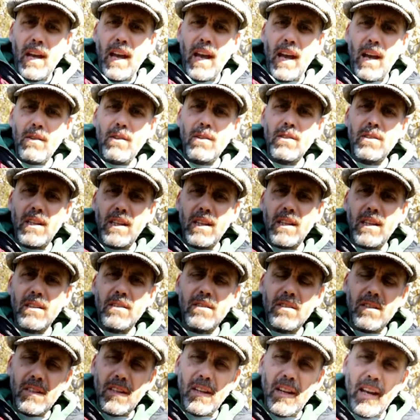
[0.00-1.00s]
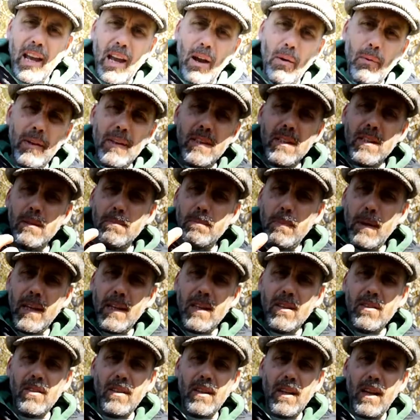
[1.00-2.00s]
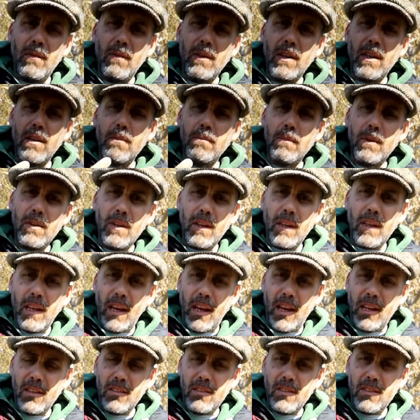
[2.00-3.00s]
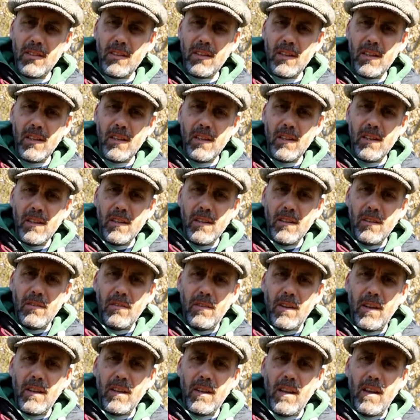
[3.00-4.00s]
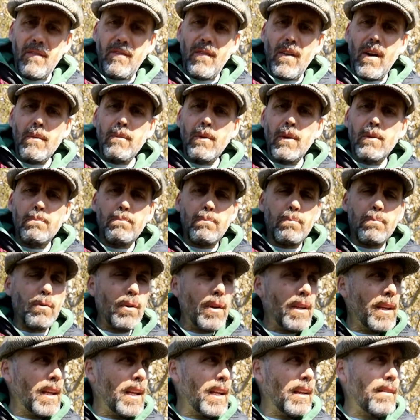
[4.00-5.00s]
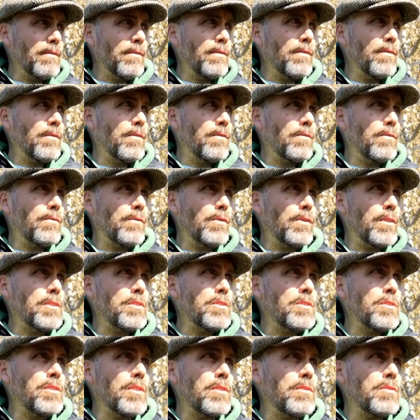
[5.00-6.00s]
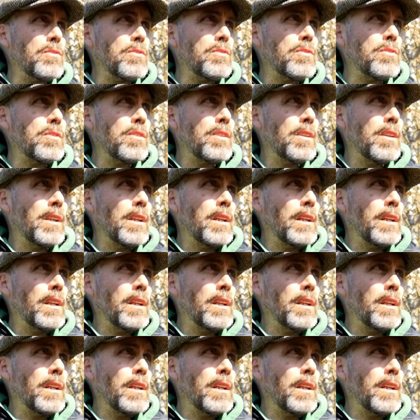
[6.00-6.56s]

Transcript: How does he consider how he speaks and how he communicates, right? If I'm bringing, for instance,